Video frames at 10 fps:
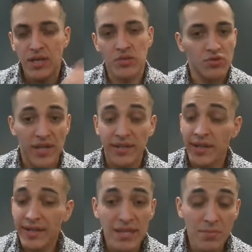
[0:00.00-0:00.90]
you send
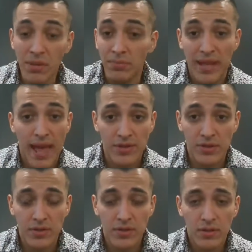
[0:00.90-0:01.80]
an email
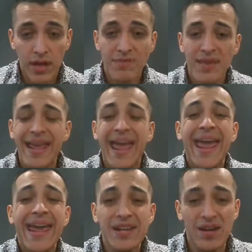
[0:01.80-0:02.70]
blast, and then
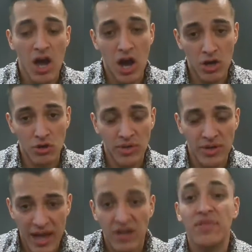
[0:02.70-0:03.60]

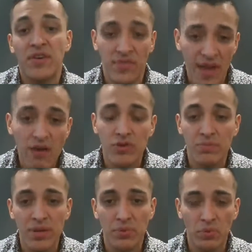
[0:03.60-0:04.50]
800 out of the
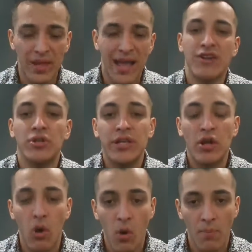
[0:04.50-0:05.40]
1,000 people will
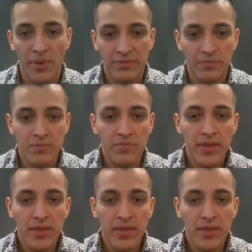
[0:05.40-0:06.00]
actually open